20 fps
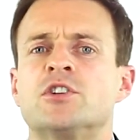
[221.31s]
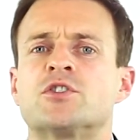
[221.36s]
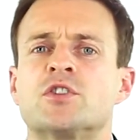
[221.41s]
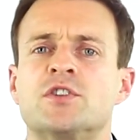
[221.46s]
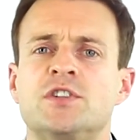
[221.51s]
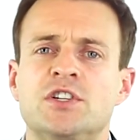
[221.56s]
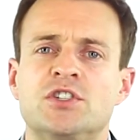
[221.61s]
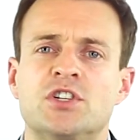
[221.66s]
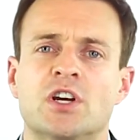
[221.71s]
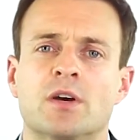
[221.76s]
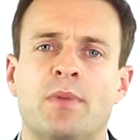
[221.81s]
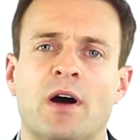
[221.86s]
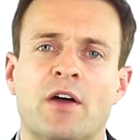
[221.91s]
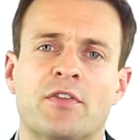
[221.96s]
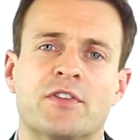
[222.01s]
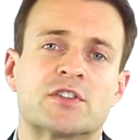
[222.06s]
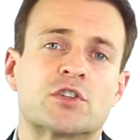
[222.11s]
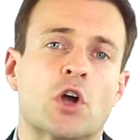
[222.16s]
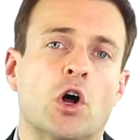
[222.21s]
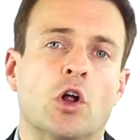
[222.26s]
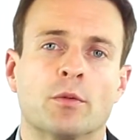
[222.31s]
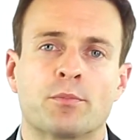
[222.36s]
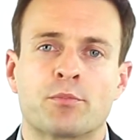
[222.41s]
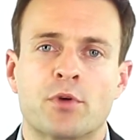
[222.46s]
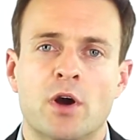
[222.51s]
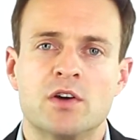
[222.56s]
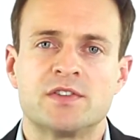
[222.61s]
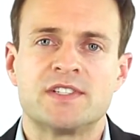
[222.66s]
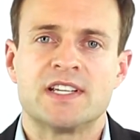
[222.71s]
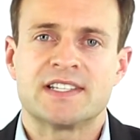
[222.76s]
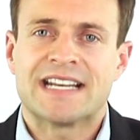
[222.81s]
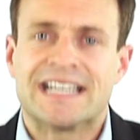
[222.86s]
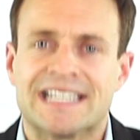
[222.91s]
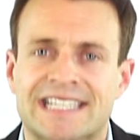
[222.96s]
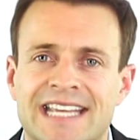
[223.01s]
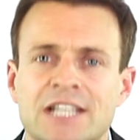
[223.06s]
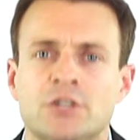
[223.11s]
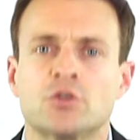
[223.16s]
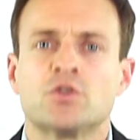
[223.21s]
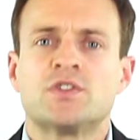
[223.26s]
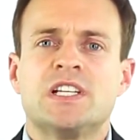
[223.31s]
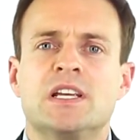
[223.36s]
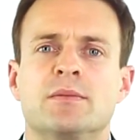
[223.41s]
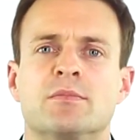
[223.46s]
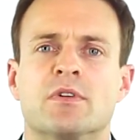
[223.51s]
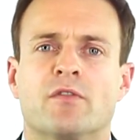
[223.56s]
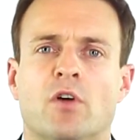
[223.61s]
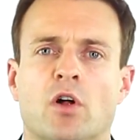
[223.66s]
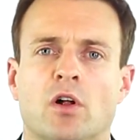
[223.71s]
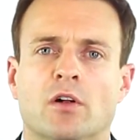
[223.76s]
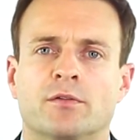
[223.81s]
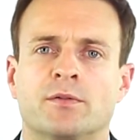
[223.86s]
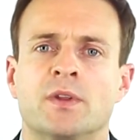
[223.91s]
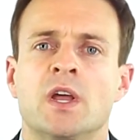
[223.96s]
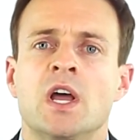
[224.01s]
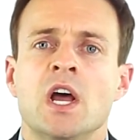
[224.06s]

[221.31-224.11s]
strategic about this whole process and get your team involved.